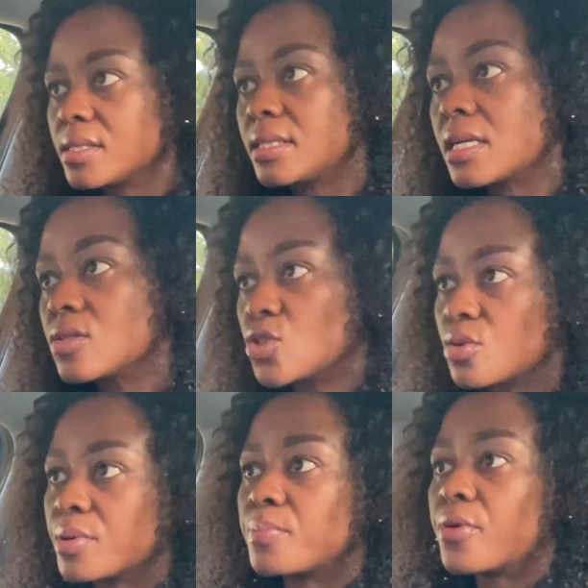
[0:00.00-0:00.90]
things to
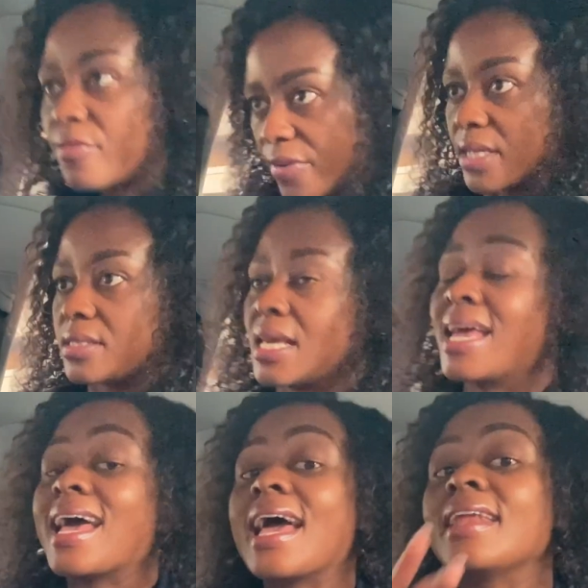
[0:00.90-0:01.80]
be perfect.
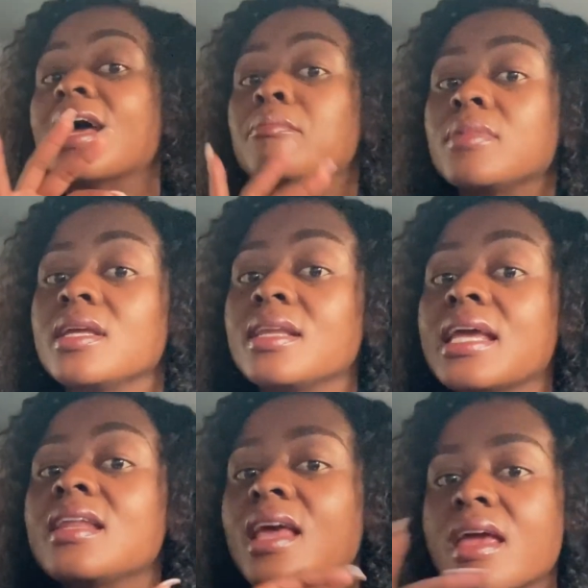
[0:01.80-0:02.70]
And I mean,
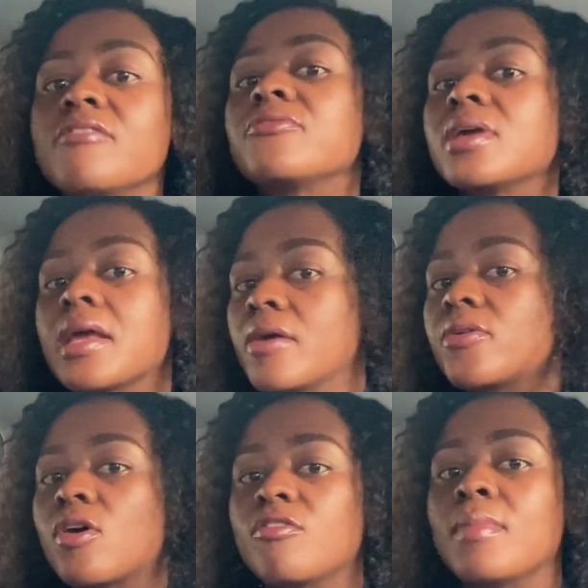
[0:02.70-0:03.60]
in every
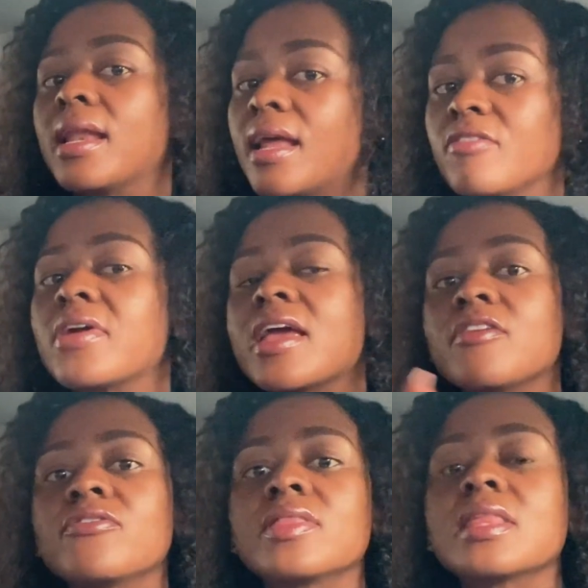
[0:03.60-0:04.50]
area of my life,
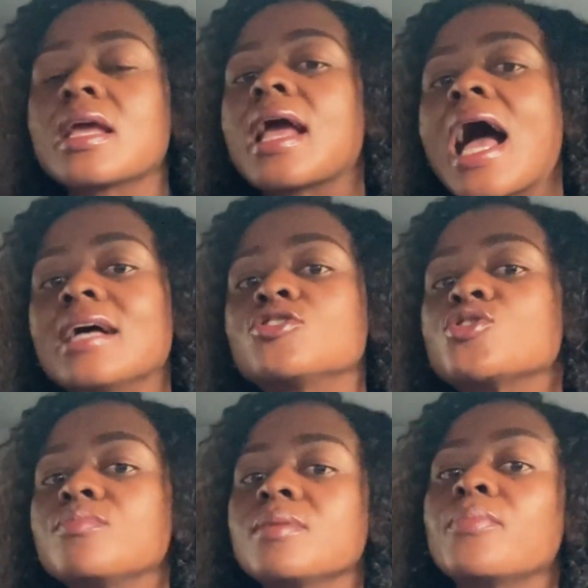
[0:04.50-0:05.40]
everything had to
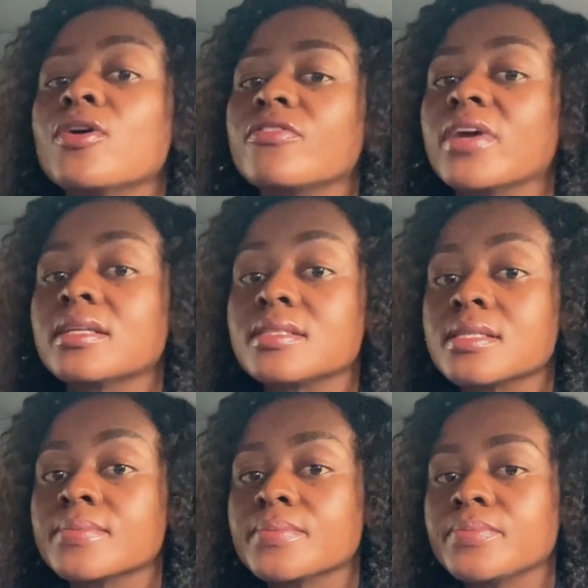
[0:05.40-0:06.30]
be perfect.
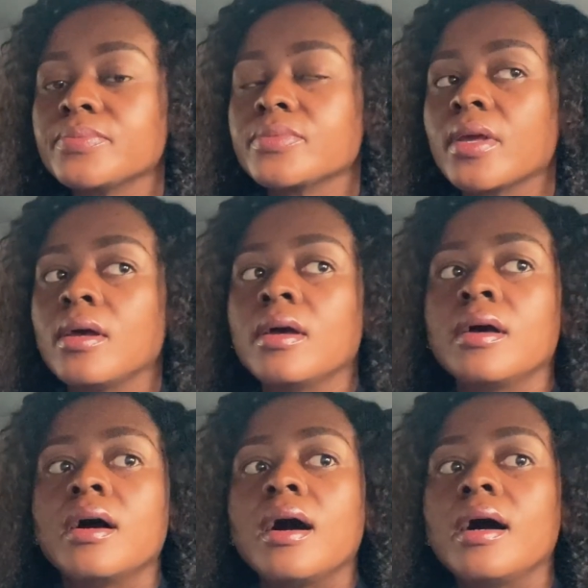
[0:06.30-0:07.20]

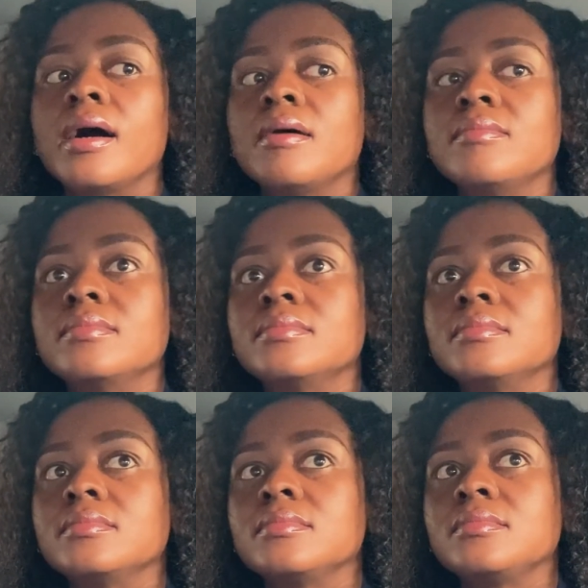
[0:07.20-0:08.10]
I
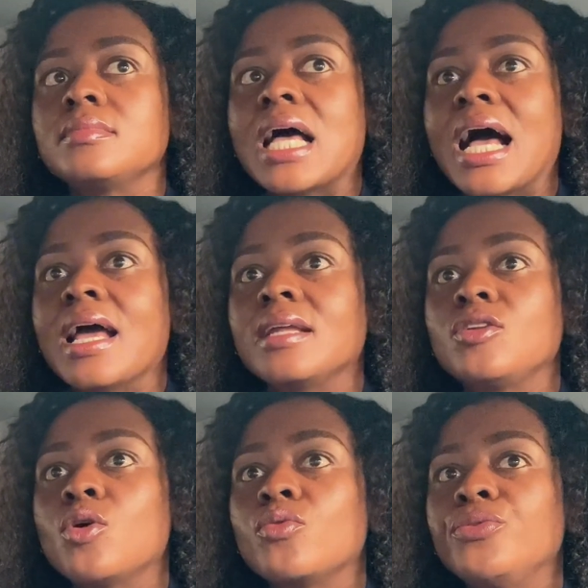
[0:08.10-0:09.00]
had
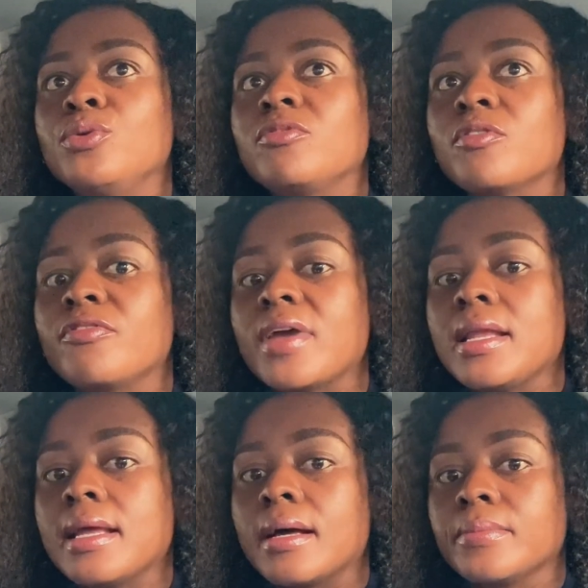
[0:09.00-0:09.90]
no room for
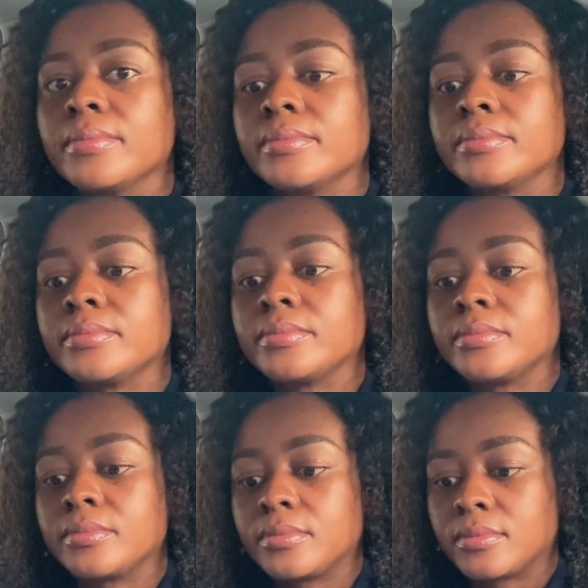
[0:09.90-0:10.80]
failure.
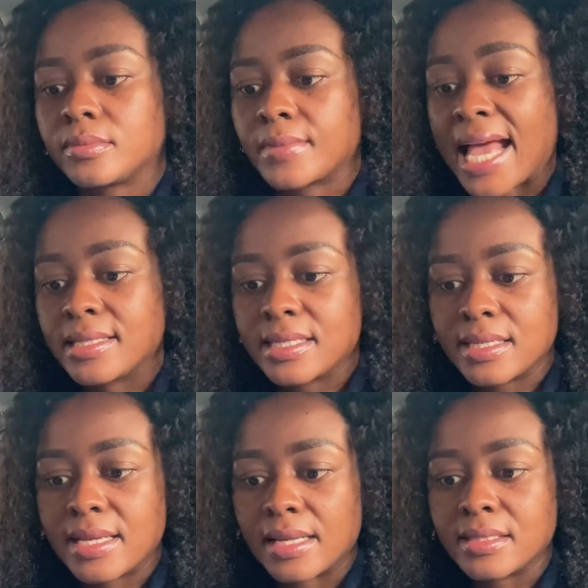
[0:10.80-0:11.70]
I
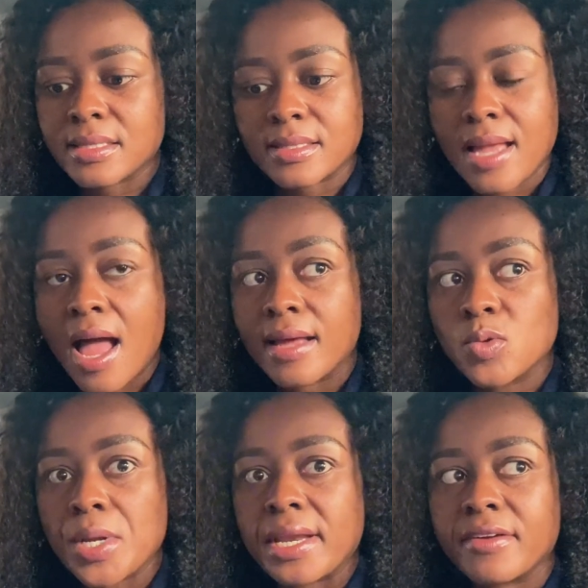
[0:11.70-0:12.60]
didn't understand
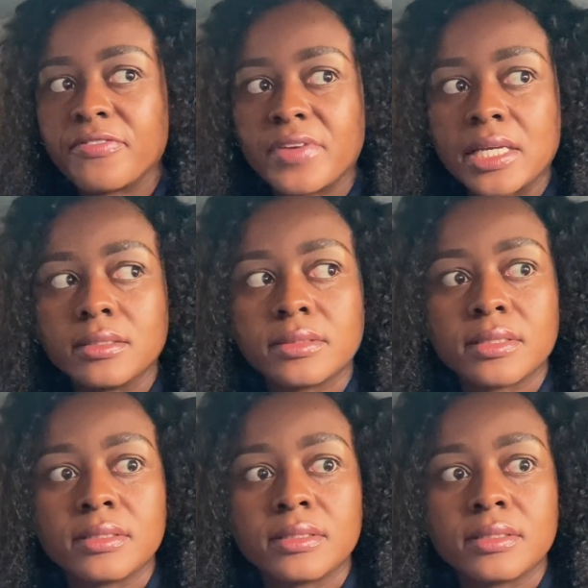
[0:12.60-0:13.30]
when I failed.